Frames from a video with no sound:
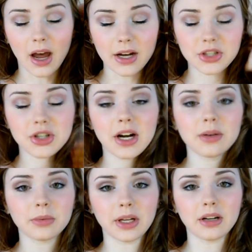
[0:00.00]
I just
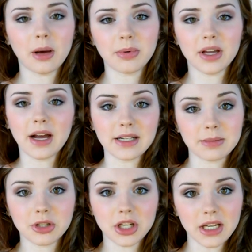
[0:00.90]
try to like not put
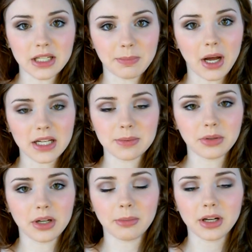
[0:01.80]
as much heat as
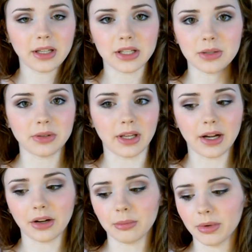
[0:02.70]
possible, and I'm gonna like do it
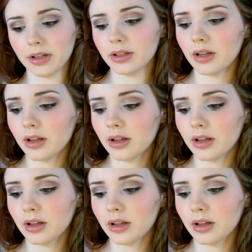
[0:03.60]
later. But